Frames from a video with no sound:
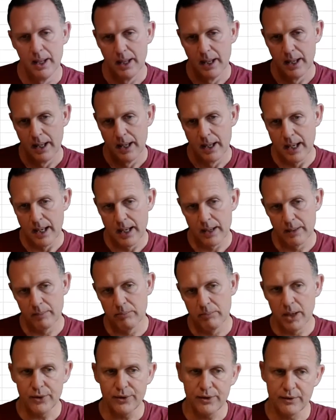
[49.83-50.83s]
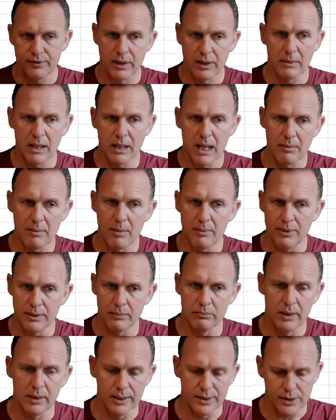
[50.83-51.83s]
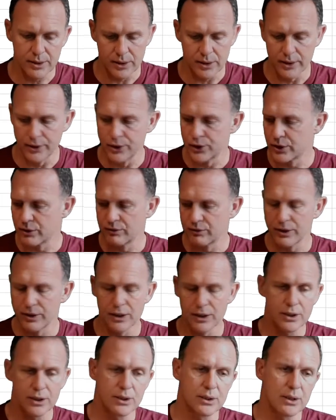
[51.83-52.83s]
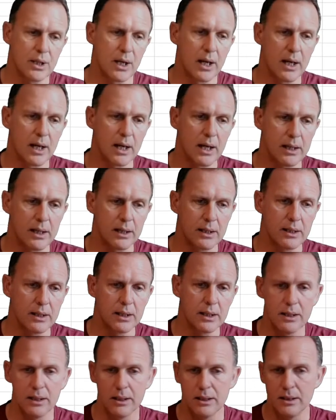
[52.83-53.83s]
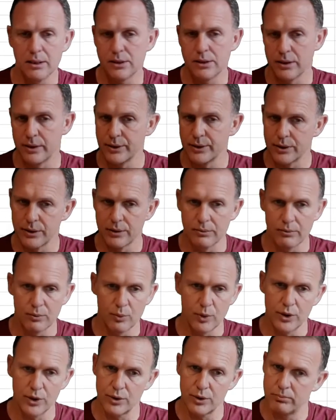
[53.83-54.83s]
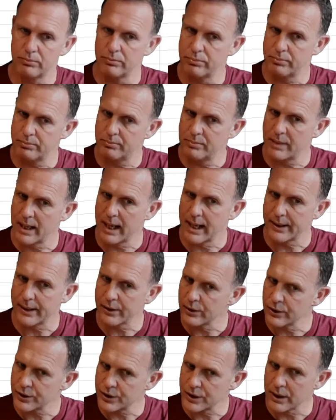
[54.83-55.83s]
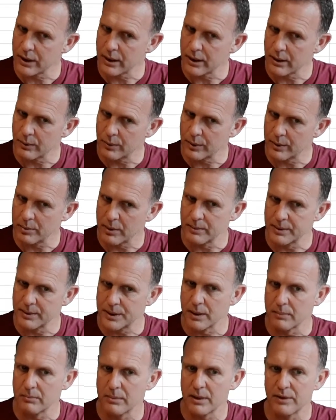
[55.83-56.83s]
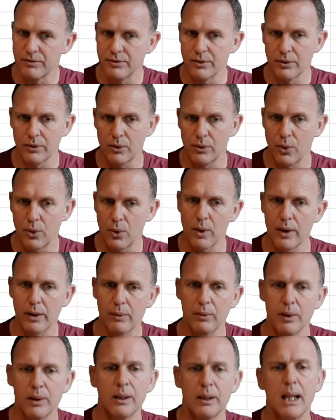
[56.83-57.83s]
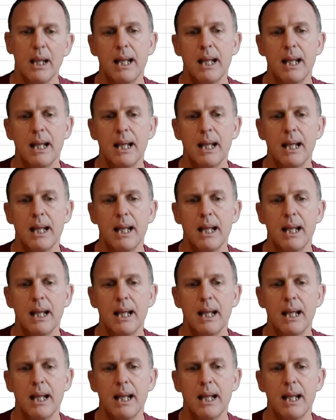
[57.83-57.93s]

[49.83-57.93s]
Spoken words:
Now both of them came up with a brilliant solution for this, and the solution, which had I not seen it, it would have probably stumped me for quite a while,